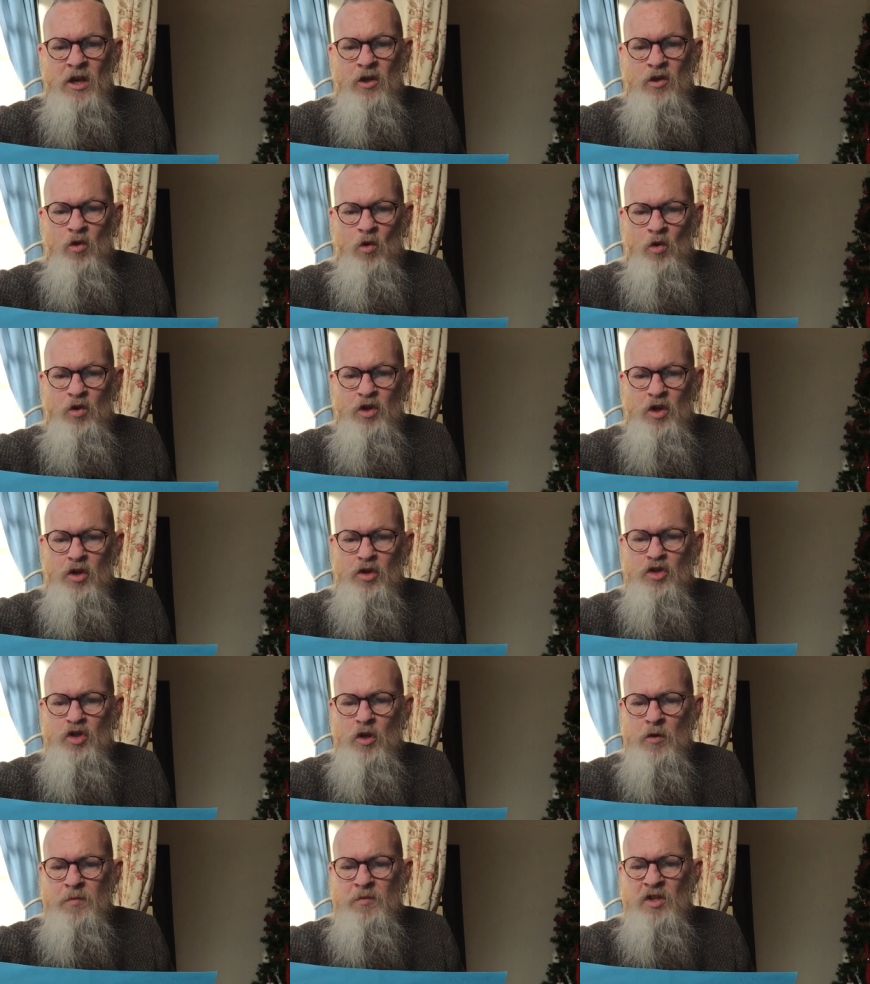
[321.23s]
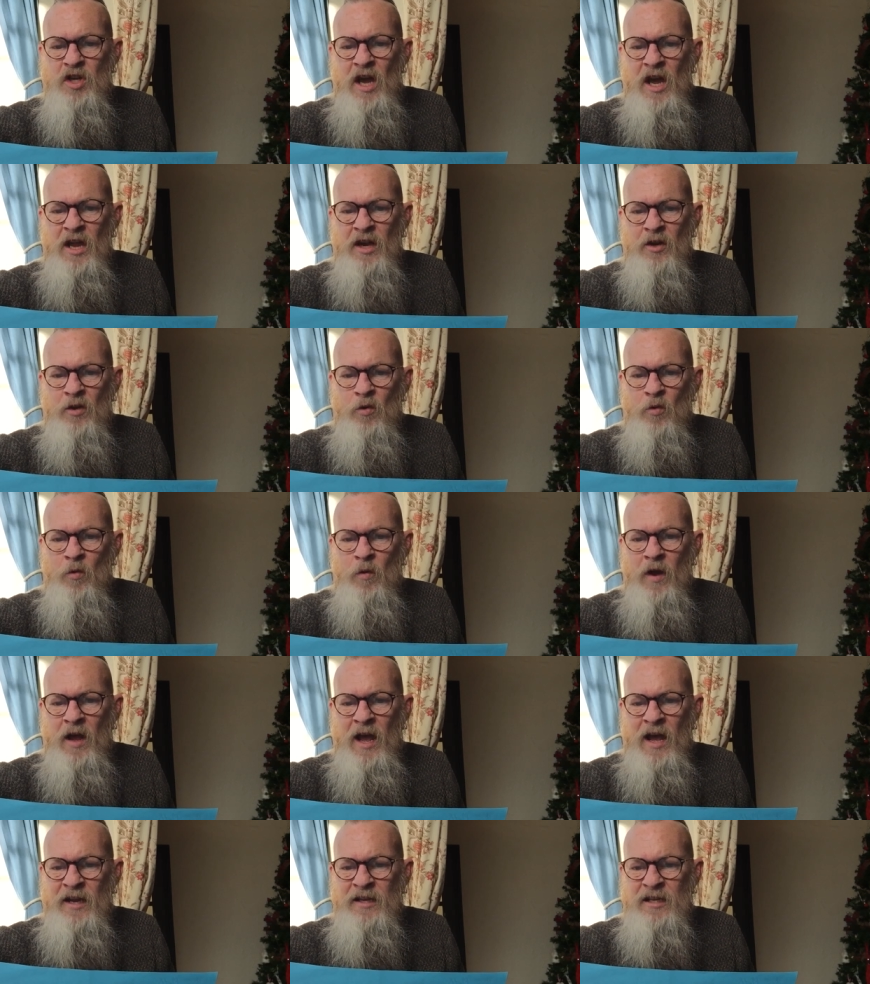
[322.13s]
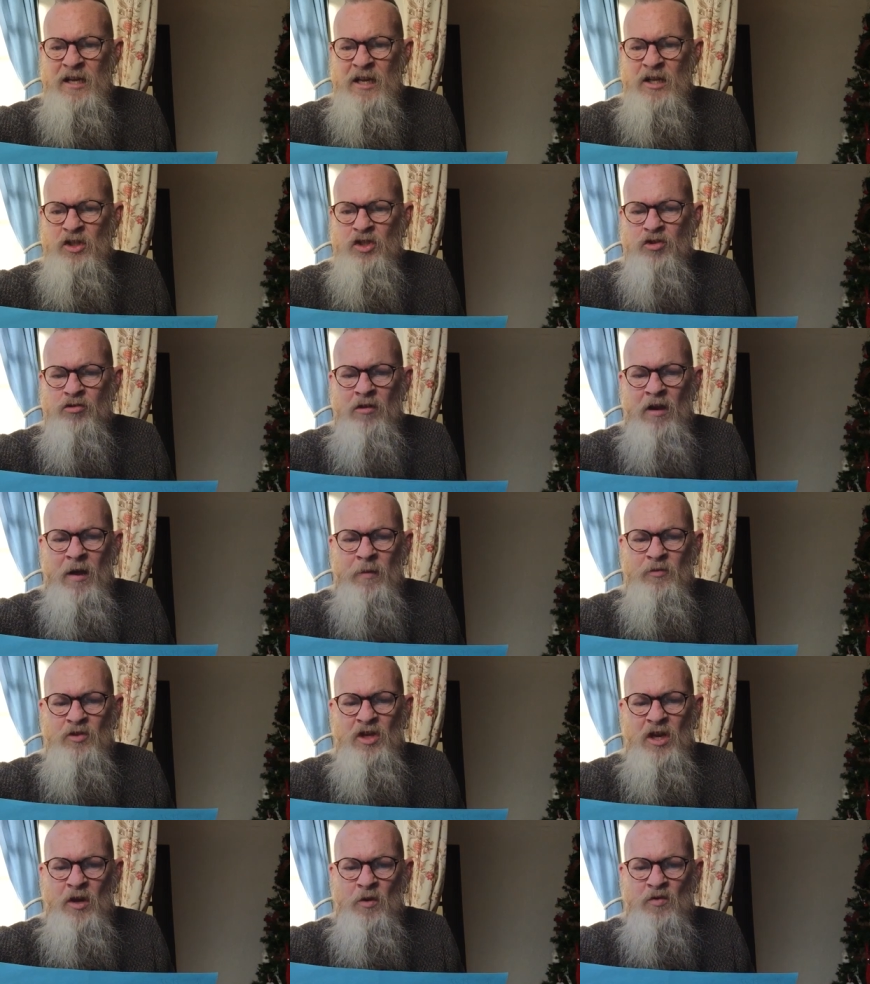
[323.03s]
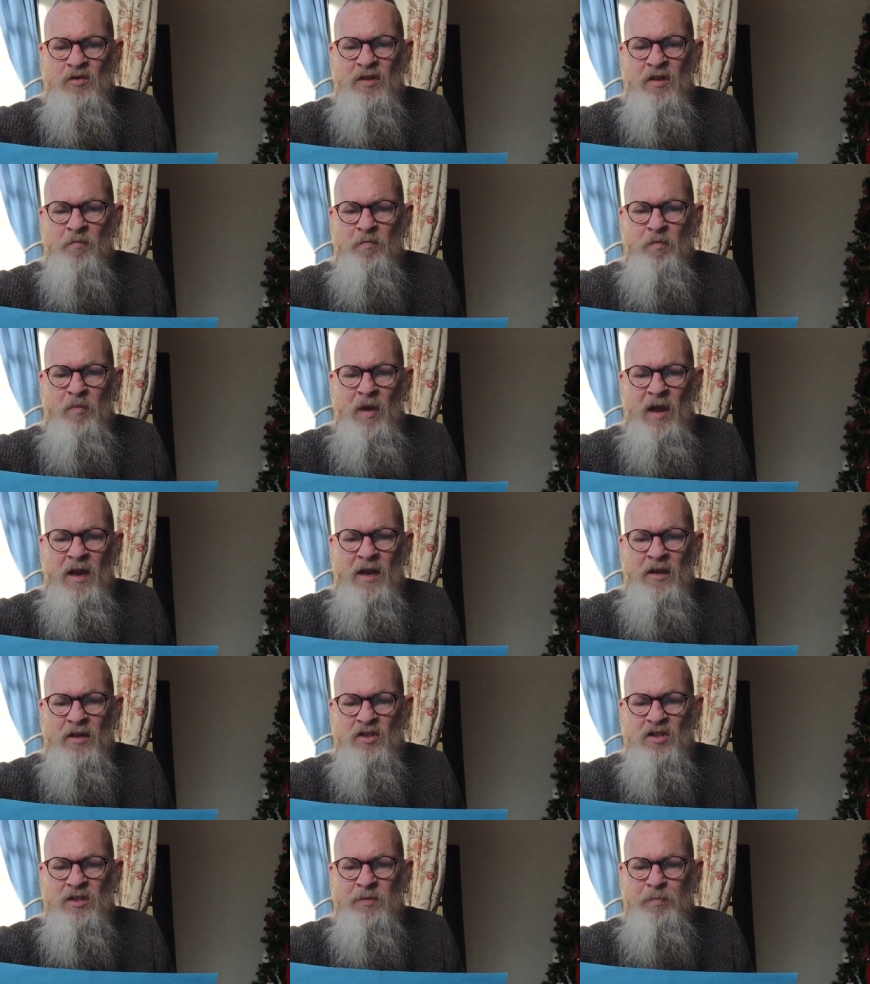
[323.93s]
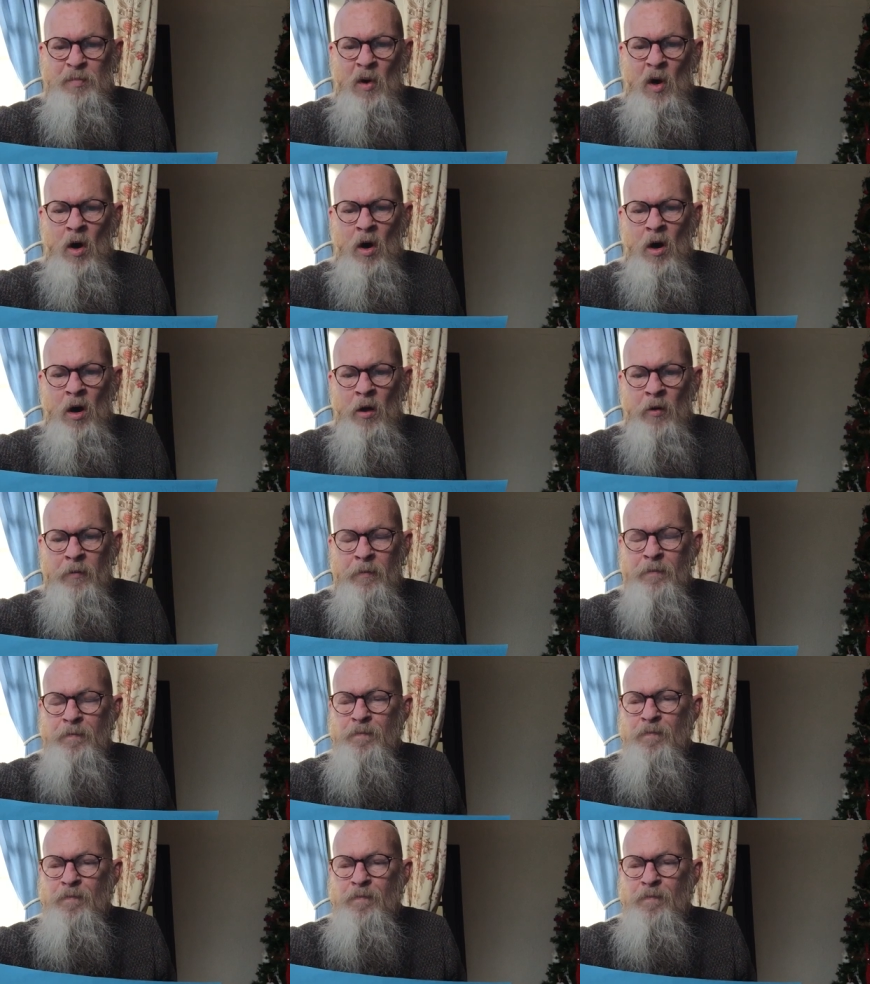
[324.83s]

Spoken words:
Your YouTube channel and Instagram channels have been spot on.